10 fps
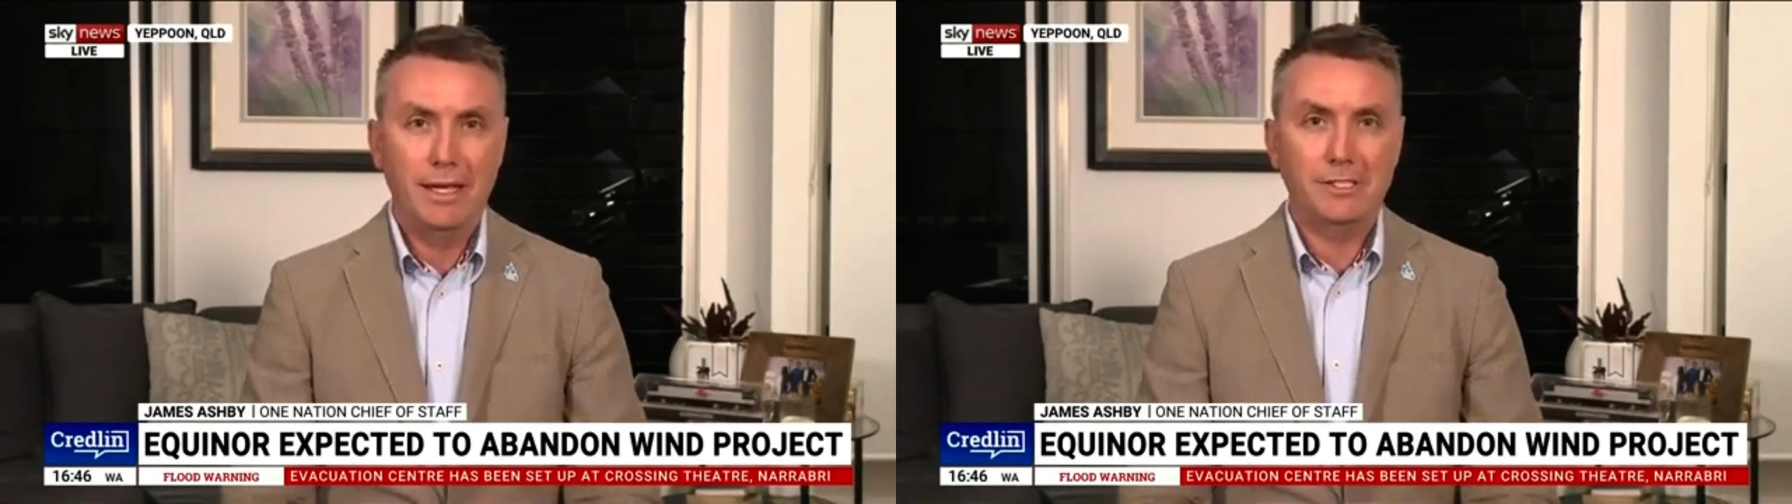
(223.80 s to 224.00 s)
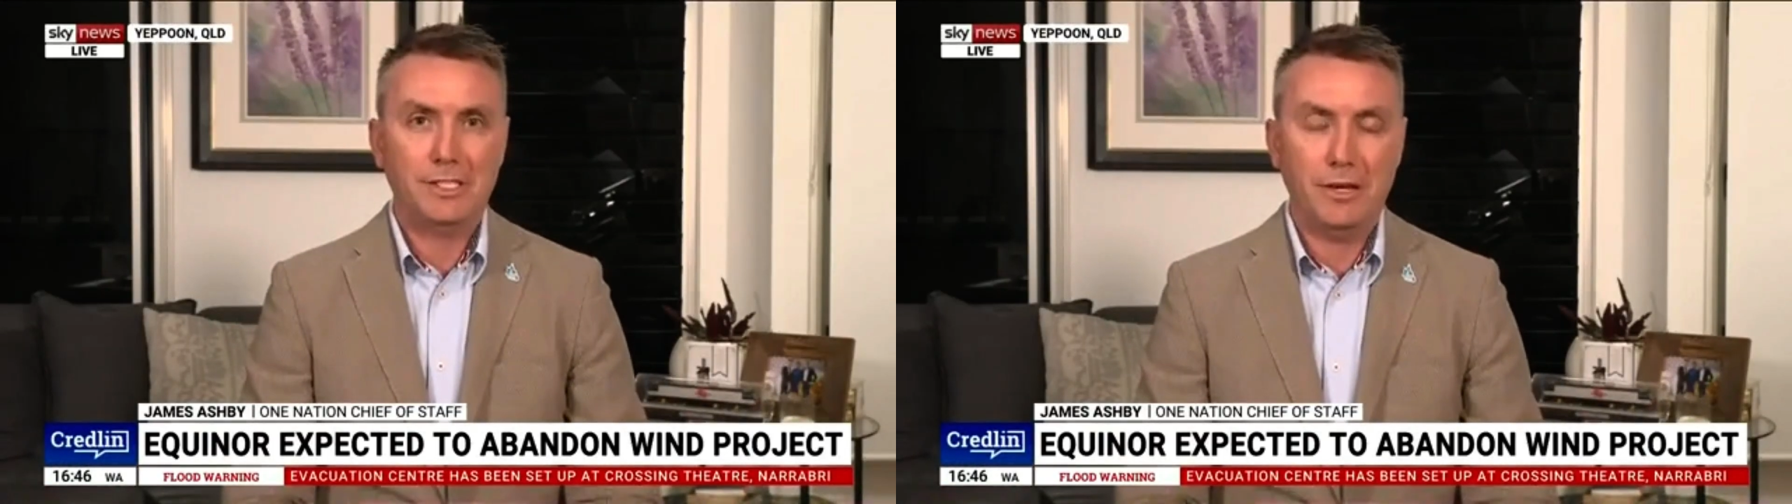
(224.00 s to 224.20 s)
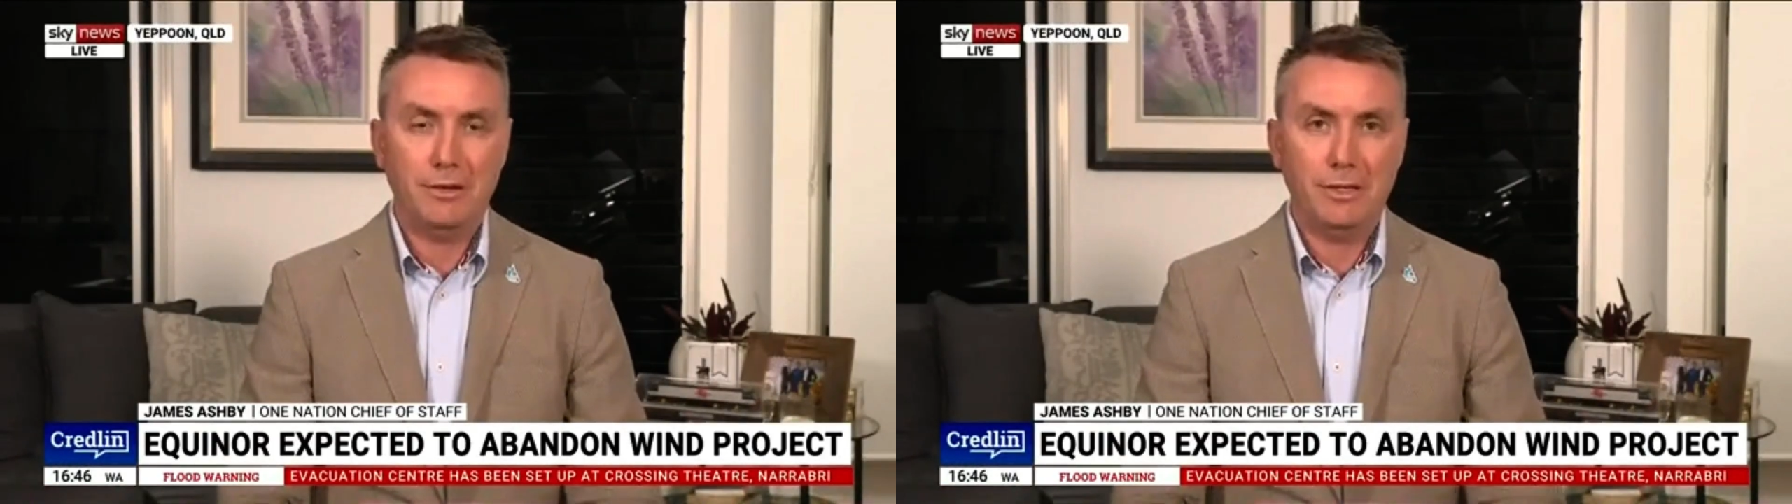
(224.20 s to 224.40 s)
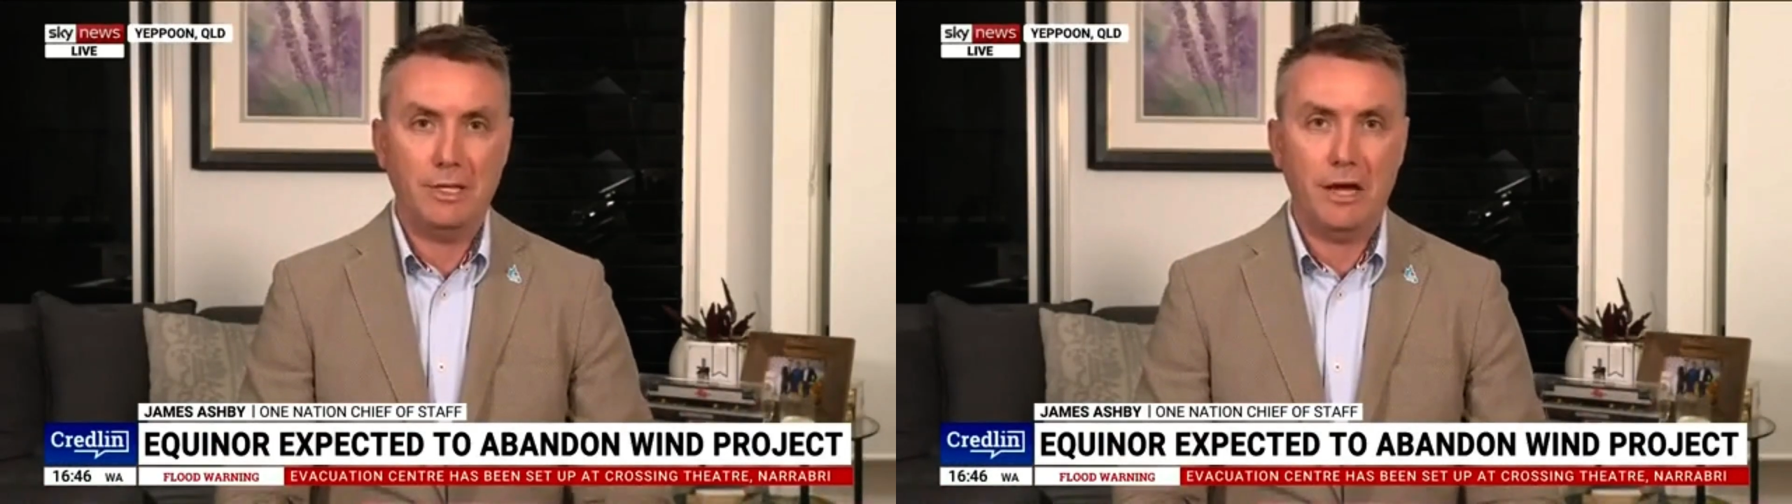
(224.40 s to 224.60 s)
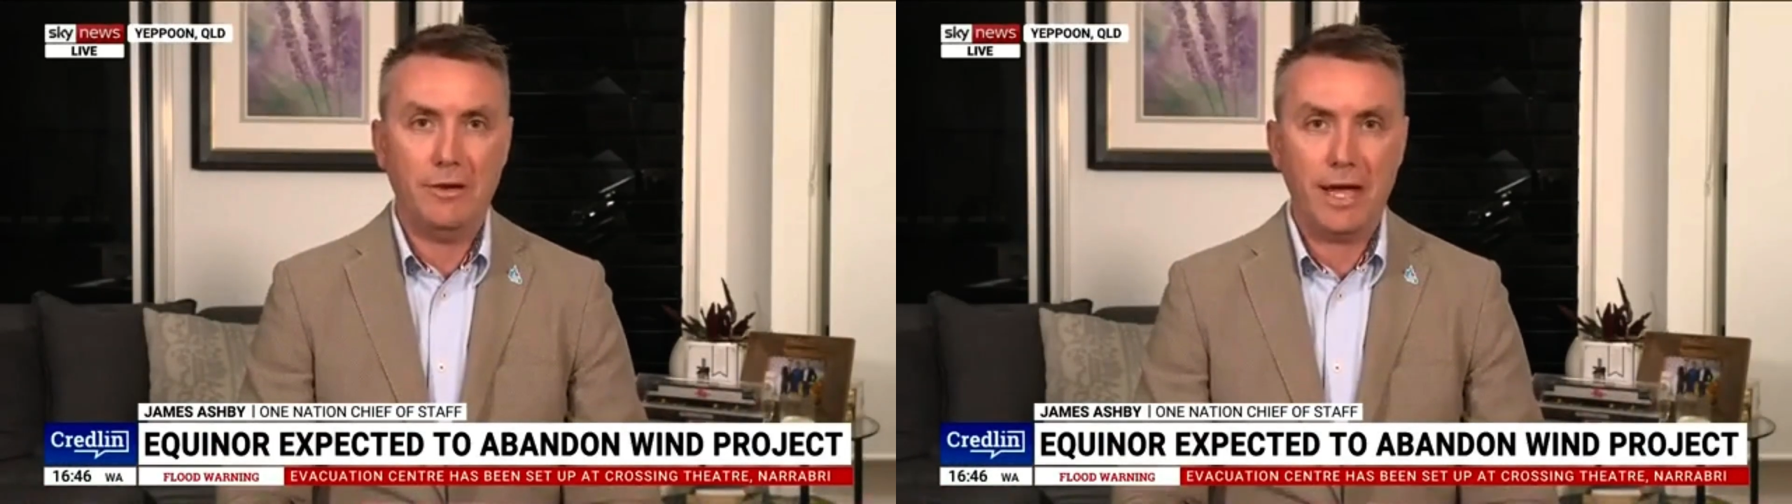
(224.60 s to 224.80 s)
So,
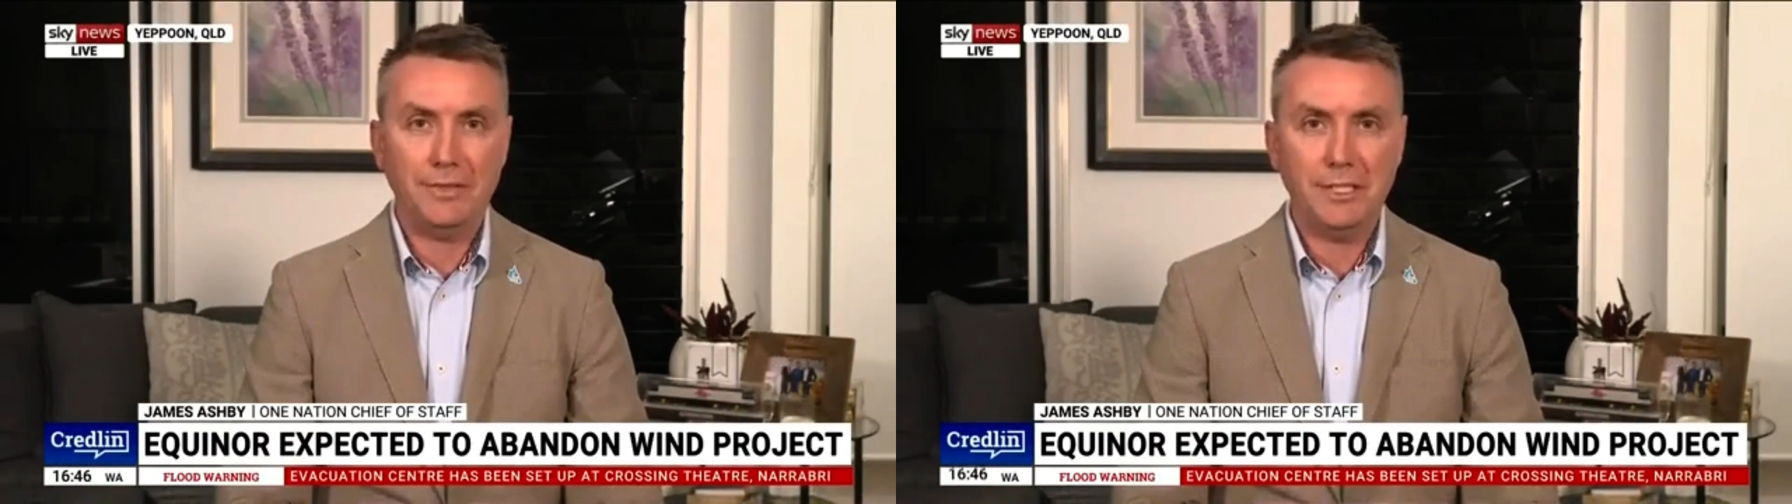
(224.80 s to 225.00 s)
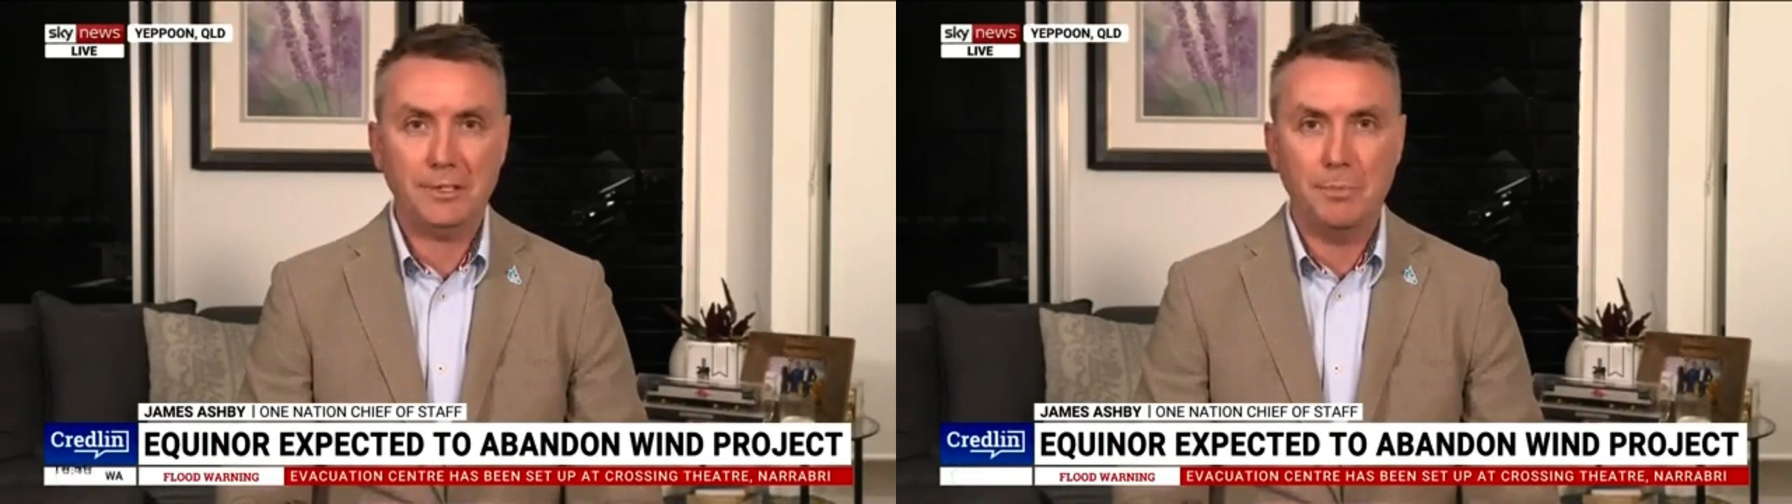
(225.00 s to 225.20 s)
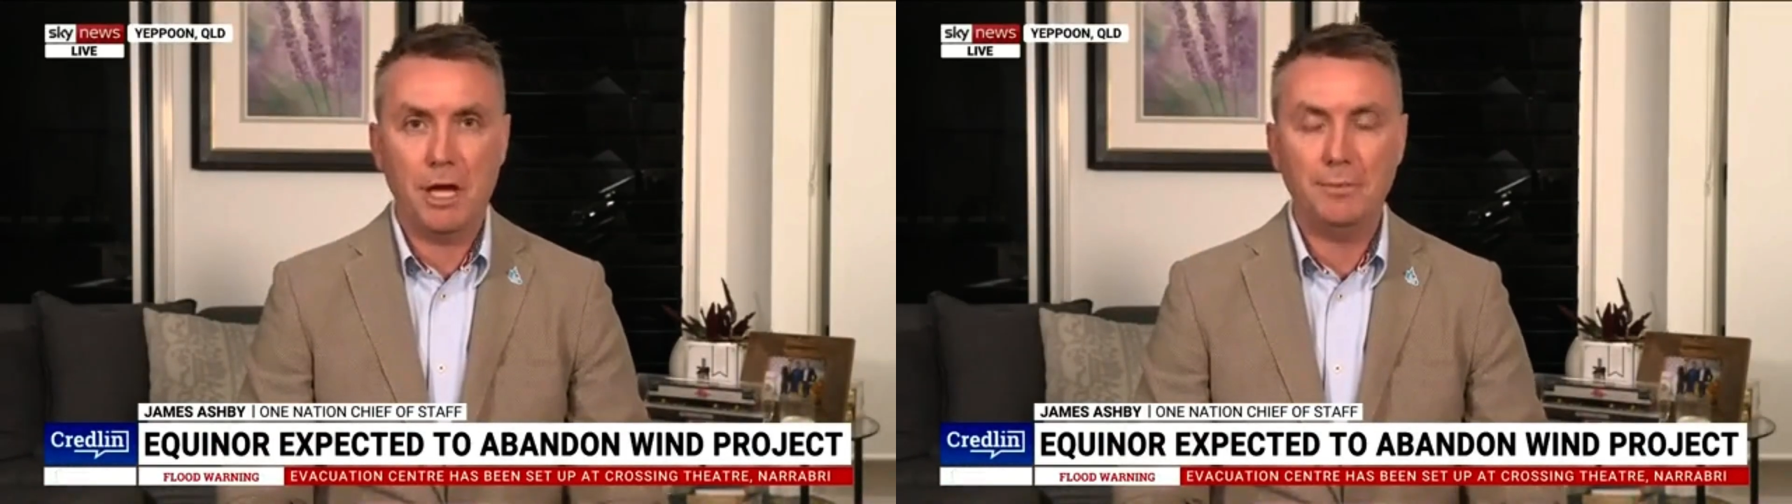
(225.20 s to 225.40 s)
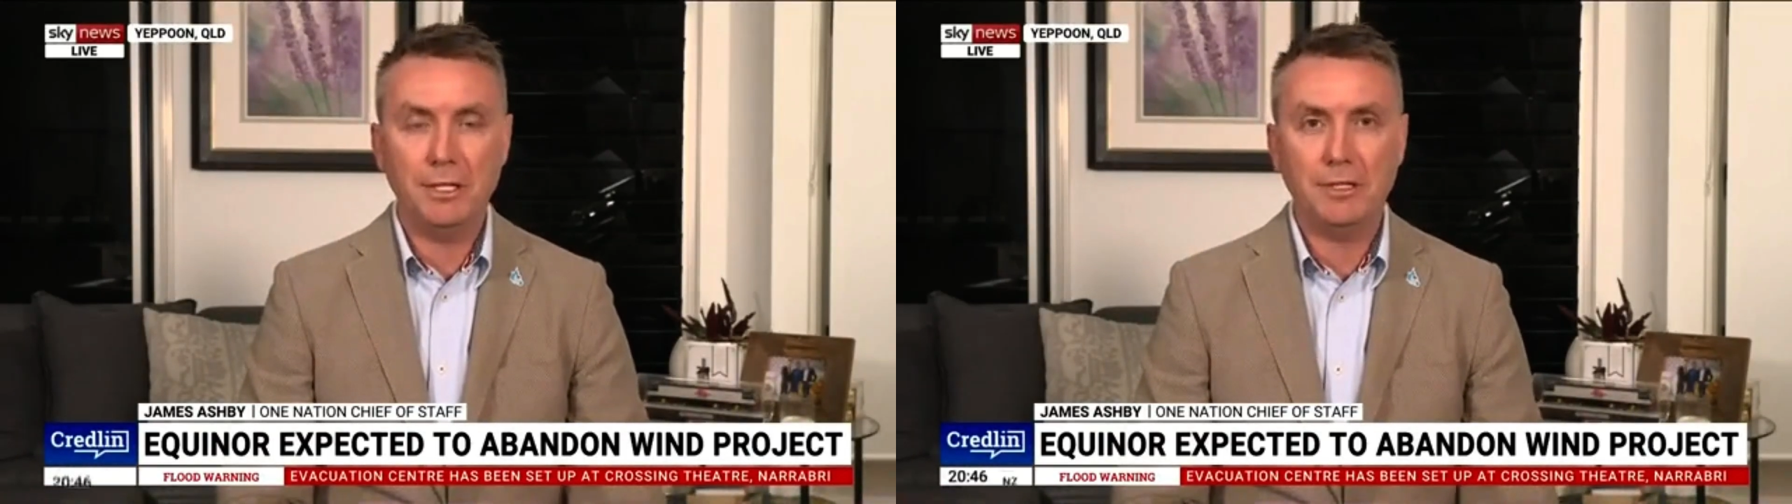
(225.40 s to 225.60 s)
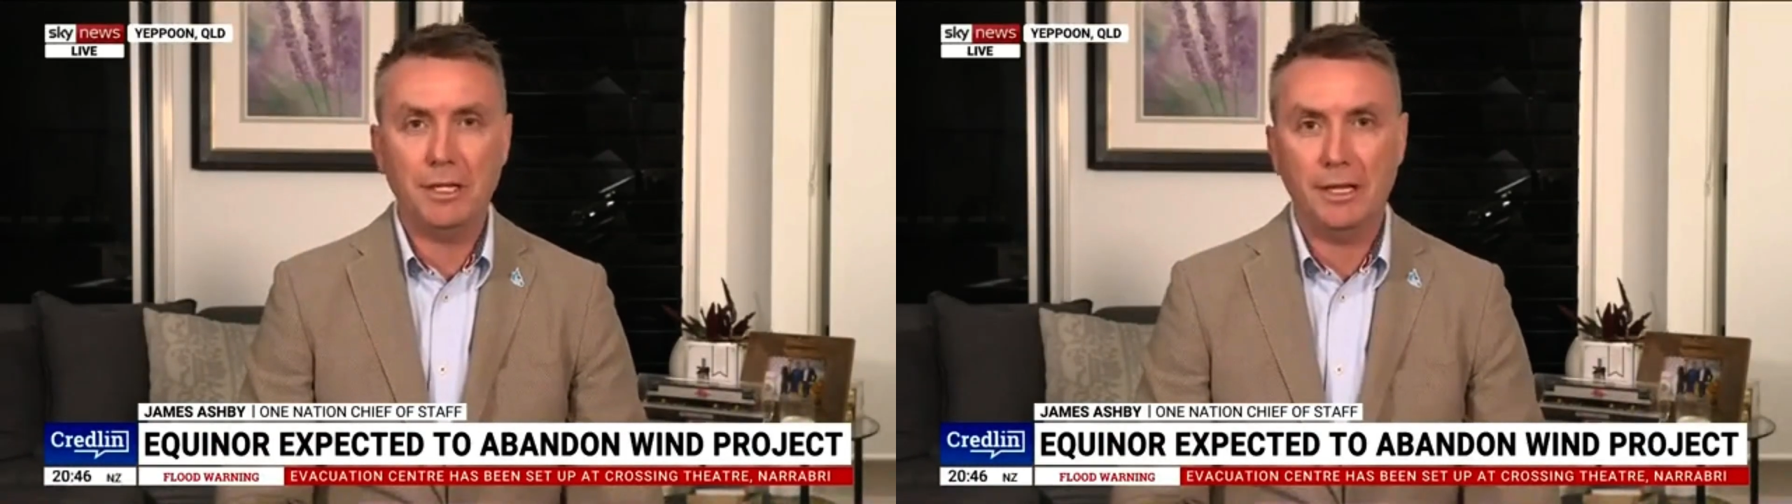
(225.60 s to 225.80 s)
no, at this moment,